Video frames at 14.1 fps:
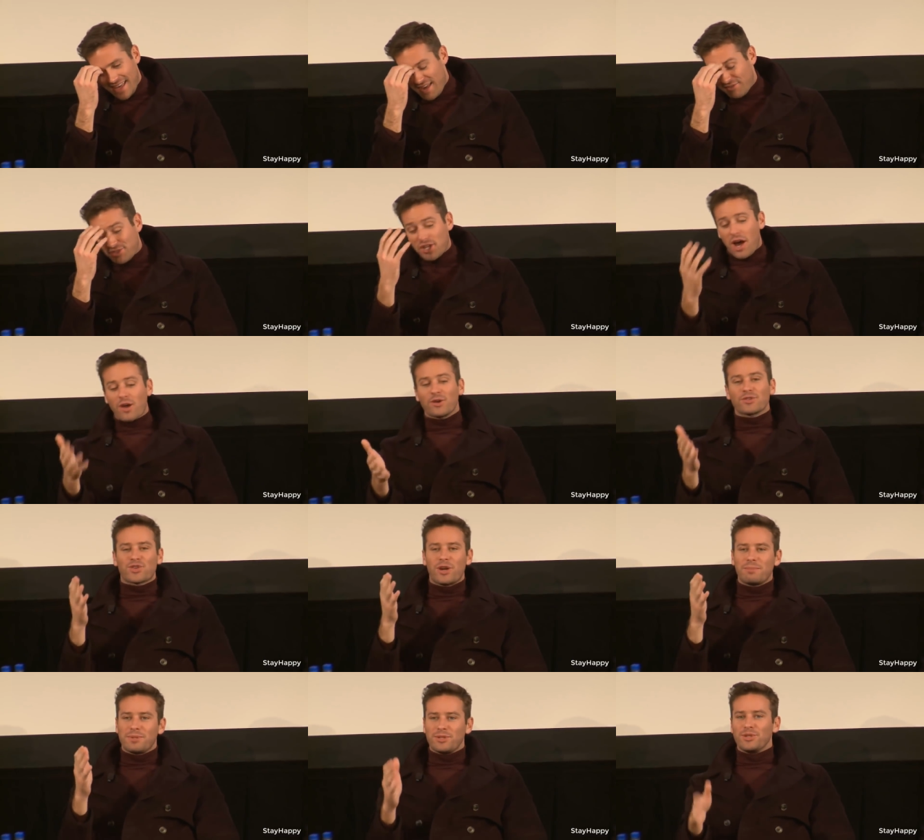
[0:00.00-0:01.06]
if Donald
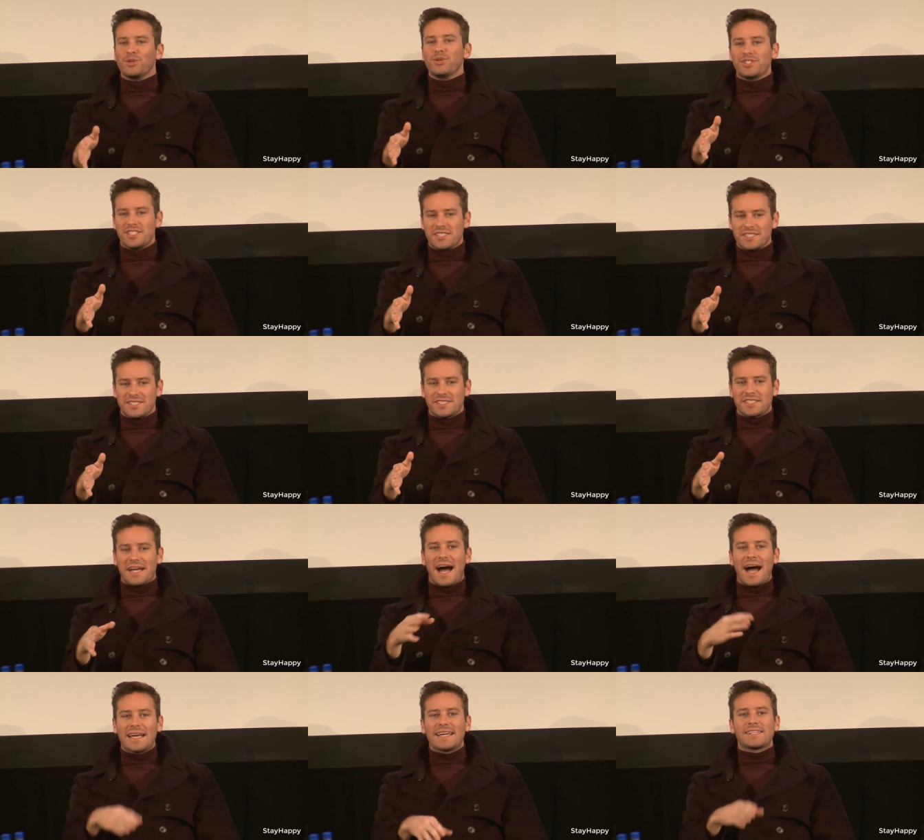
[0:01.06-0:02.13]
Trump loses,
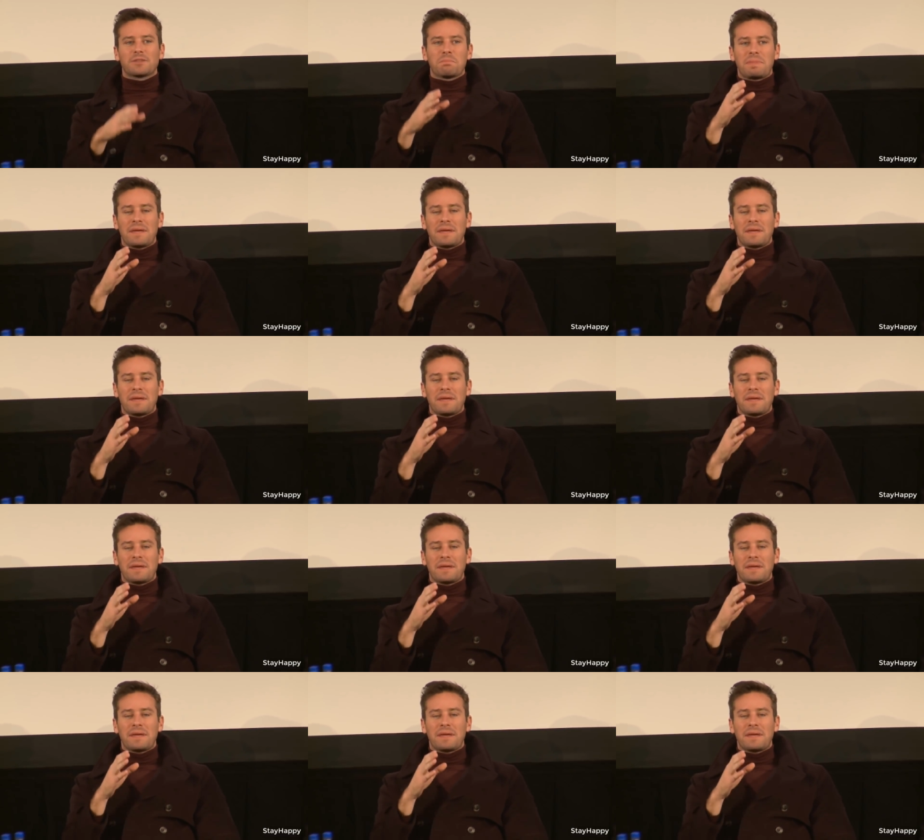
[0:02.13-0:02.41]
I get to